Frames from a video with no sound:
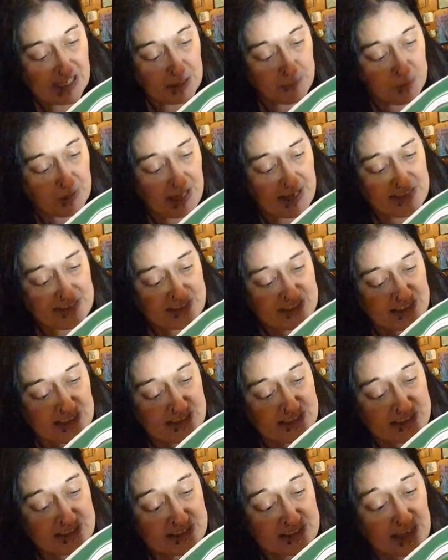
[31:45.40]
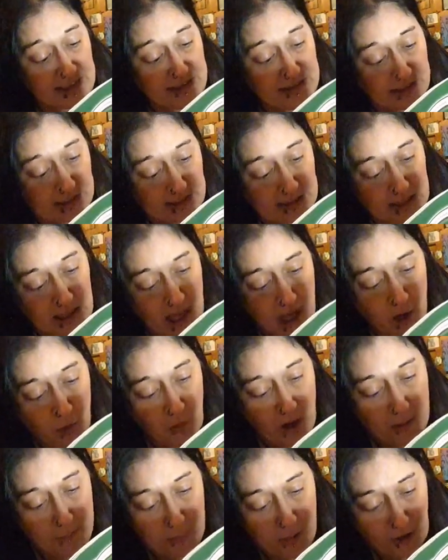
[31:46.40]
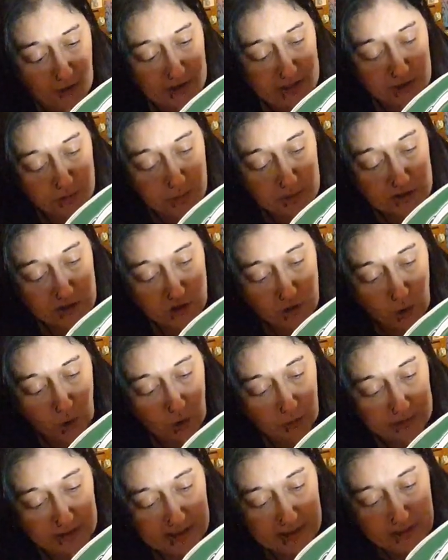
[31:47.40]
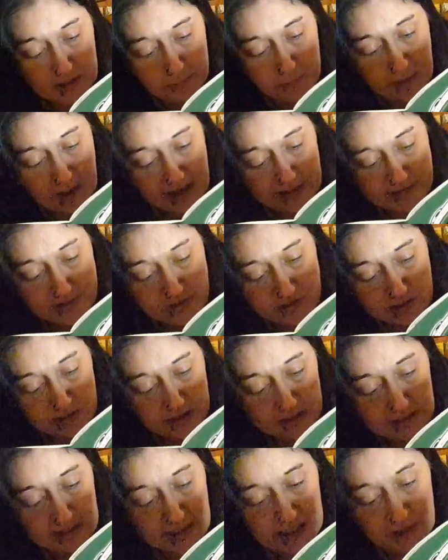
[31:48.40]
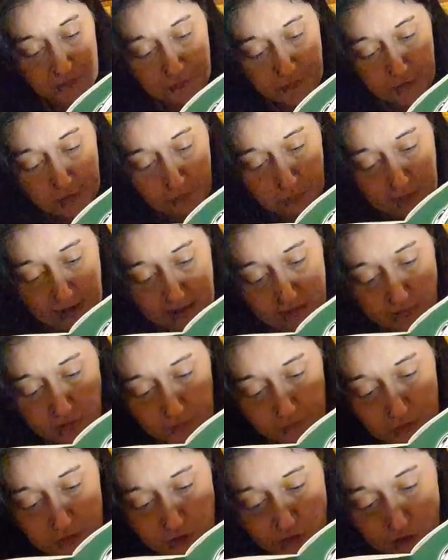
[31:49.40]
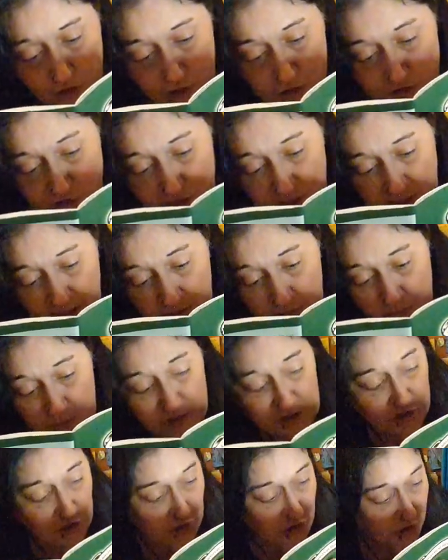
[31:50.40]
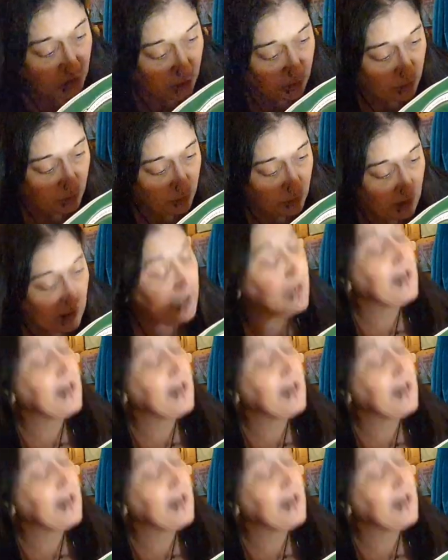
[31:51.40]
A place, incidentally, where bodies were stored in the past if the ground of the churchyard was too